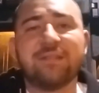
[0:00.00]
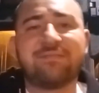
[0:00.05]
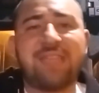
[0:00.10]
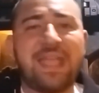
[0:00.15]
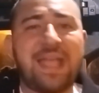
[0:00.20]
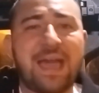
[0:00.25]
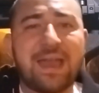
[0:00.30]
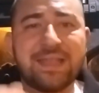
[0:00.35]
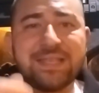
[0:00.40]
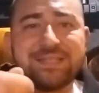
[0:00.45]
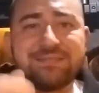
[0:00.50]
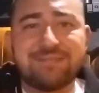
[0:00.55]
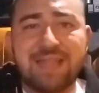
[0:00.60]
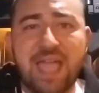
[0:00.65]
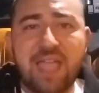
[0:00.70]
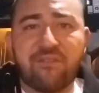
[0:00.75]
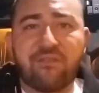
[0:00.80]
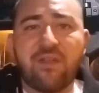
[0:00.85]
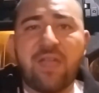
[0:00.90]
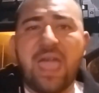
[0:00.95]
take out his
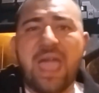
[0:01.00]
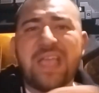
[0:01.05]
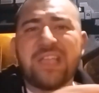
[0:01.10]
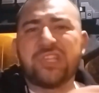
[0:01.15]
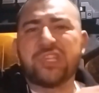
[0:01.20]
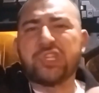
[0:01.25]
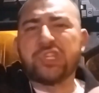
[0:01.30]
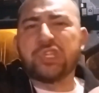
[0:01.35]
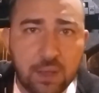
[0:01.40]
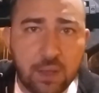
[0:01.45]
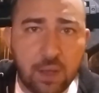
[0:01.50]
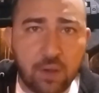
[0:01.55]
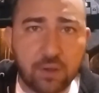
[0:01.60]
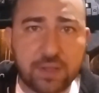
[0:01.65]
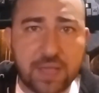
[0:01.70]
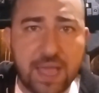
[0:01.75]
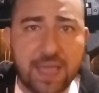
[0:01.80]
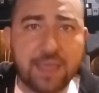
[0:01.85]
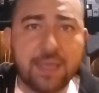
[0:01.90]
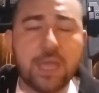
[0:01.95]
knife, and
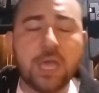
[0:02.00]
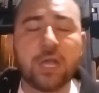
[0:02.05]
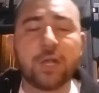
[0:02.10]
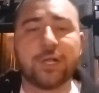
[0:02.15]
okay?